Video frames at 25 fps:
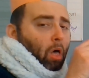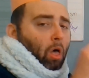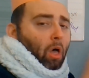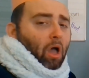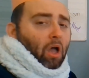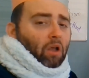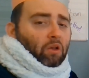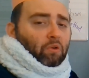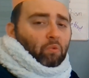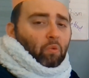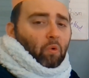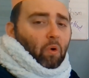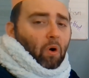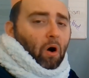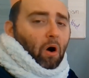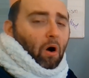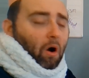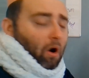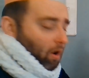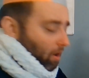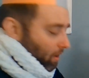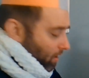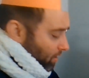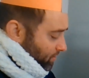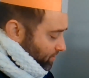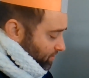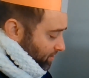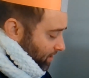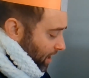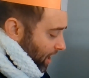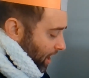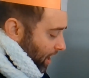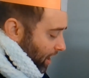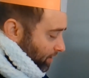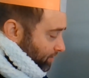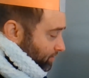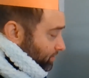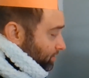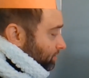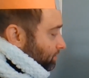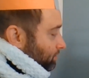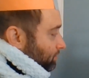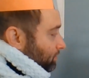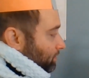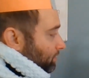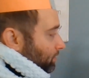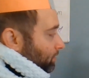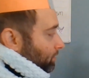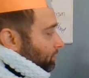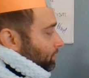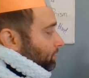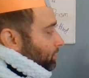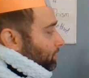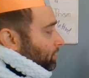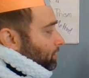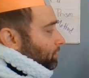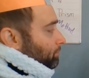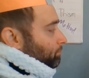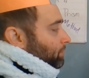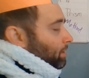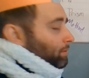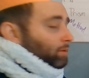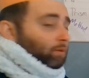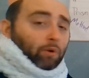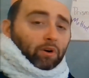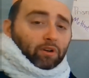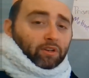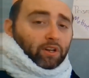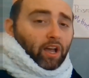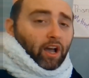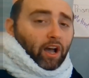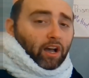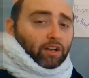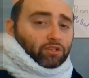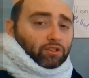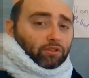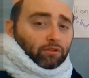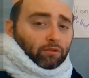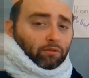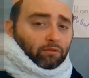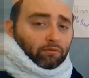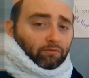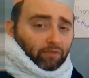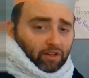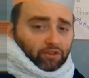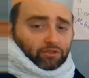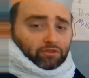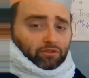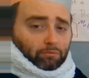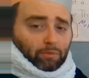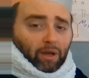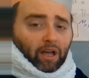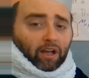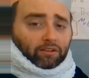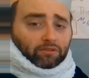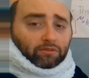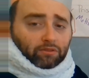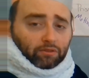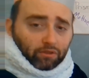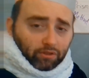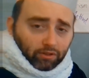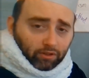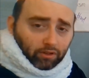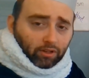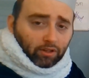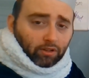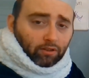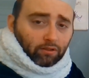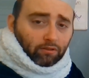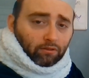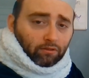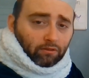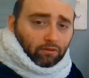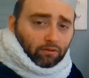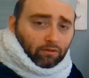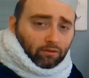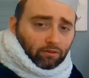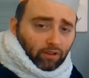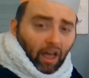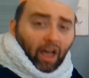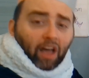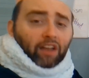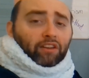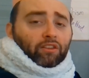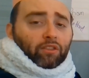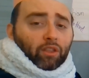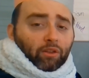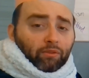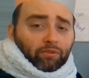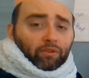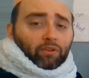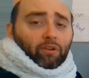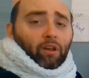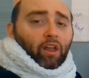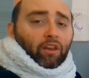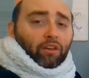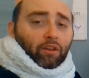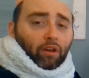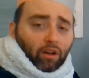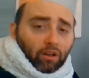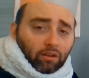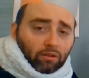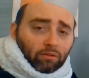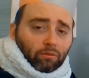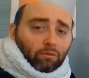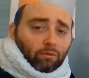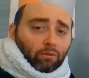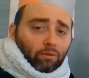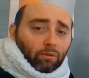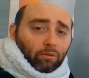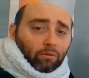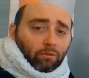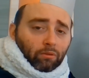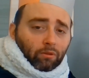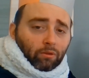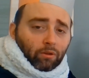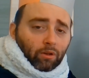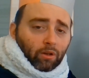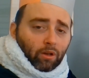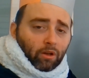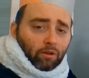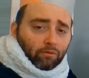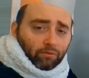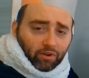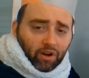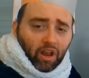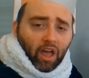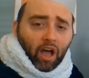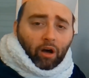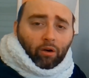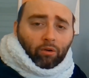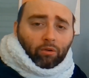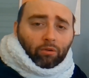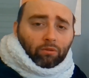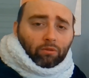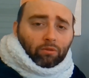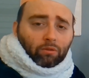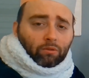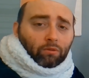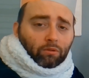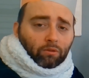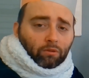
and wise land. Maybe one day I should venture back to the land of the Fernandi. For now,